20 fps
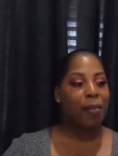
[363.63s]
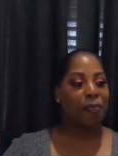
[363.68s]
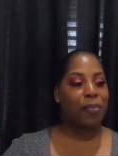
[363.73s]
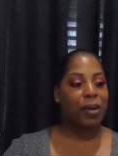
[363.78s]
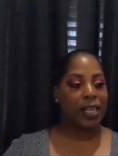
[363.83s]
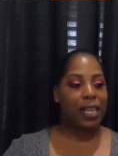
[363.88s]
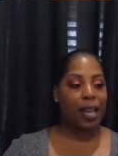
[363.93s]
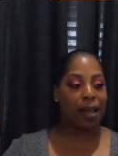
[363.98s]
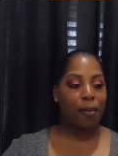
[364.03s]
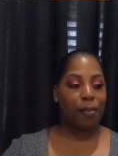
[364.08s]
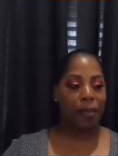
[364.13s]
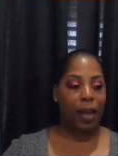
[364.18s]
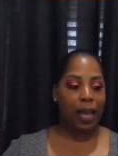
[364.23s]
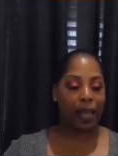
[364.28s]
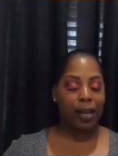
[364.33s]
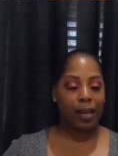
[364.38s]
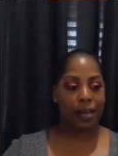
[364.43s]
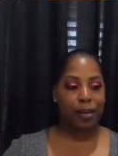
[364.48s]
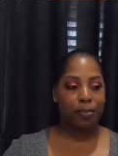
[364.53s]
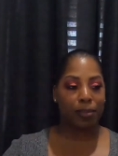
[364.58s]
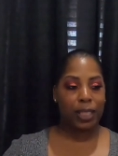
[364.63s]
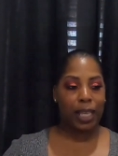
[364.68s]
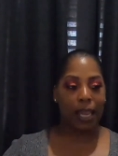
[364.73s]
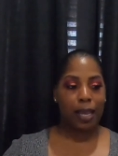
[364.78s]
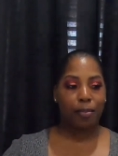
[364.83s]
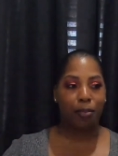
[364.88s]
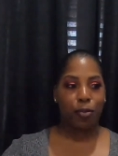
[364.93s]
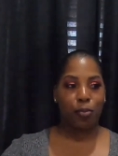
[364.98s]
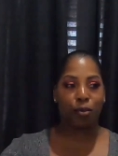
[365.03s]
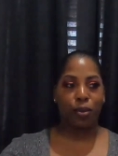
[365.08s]
But yeah, my
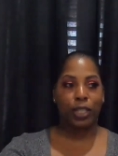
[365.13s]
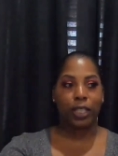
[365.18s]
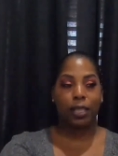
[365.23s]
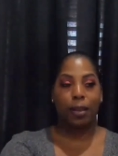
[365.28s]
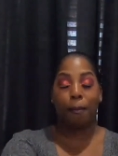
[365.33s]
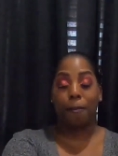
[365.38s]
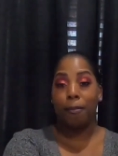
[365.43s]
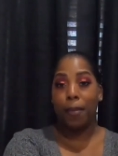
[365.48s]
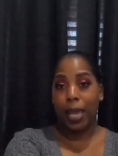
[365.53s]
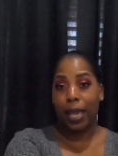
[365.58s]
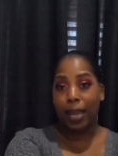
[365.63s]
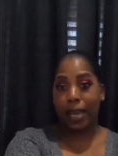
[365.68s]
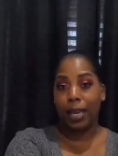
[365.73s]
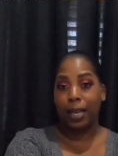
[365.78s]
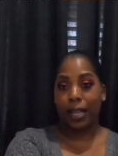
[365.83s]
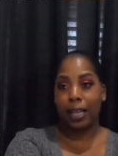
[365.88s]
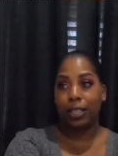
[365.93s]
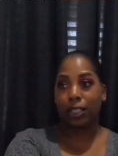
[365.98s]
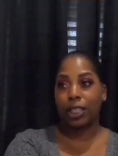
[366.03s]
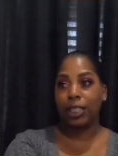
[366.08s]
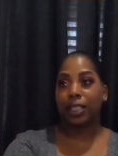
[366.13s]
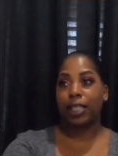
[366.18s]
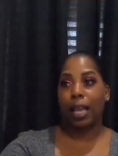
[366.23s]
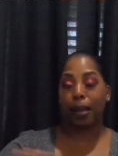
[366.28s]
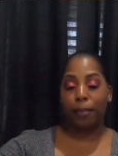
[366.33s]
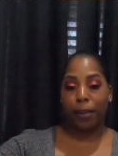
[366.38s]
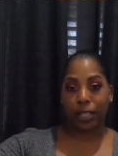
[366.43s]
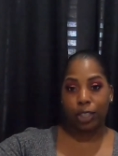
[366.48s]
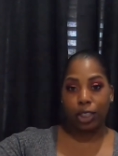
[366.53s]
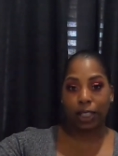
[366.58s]
table was made, and just
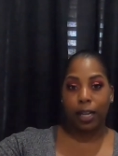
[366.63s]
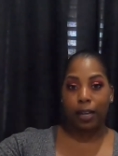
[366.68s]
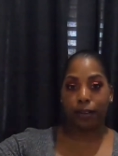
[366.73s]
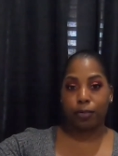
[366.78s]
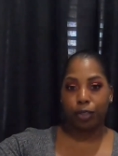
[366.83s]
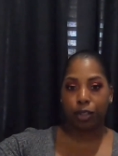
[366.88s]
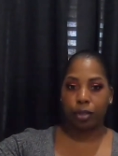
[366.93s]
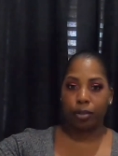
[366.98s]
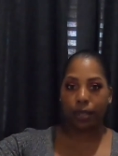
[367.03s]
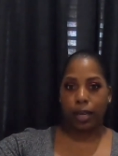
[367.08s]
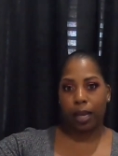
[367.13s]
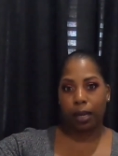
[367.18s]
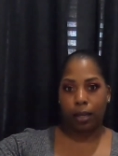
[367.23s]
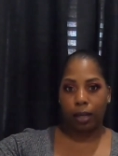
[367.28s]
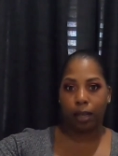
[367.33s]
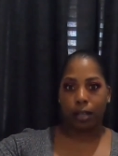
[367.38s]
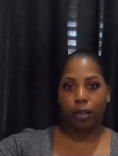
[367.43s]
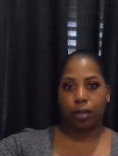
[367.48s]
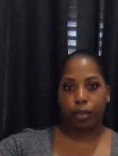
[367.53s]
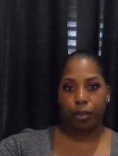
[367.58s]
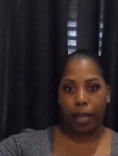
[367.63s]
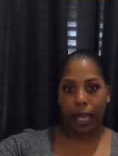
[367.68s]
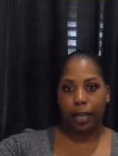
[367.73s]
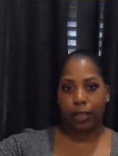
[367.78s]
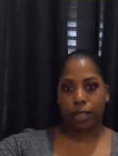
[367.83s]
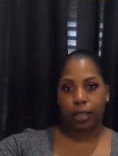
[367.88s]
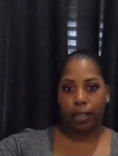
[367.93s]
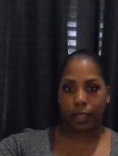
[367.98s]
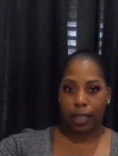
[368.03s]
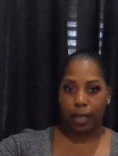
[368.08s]
like my shelves, you'll
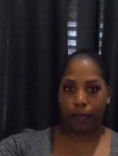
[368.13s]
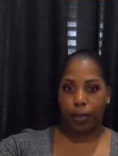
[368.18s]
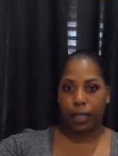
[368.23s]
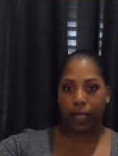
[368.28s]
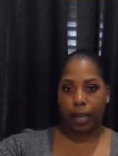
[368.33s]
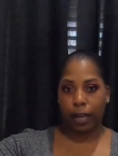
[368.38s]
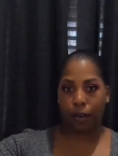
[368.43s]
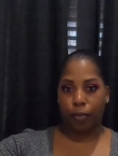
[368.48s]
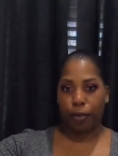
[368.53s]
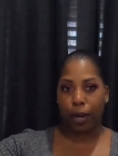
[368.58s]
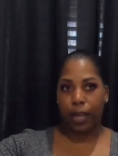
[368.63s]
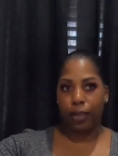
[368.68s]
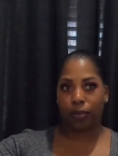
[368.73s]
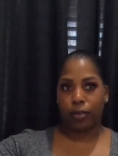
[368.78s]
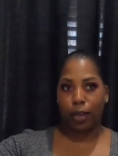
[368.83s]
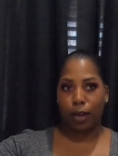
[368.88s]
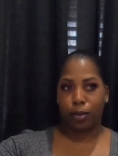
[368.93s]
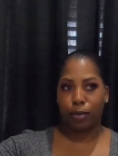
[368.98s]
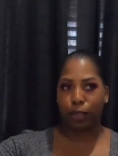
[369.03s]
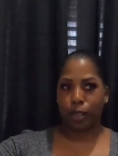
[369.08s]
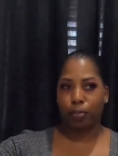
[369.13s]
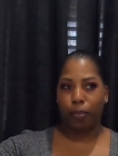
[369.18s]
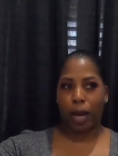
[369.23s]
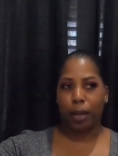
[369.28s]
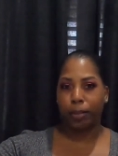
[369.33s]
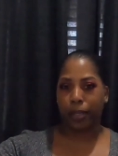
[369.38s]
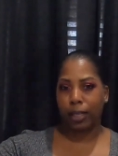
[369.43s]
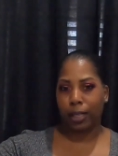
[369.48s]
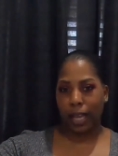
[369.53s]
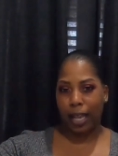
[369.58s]
actually see me decorate those
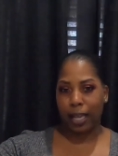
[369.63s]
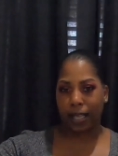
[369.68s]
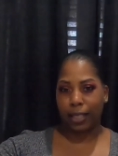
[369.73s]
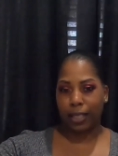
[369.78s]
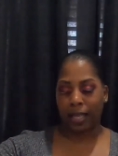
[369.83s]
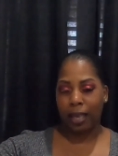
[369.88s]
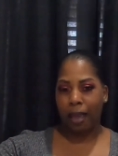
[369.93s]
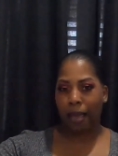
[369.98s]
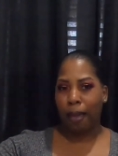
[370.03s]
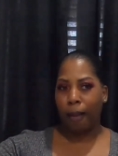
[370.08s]
probably next.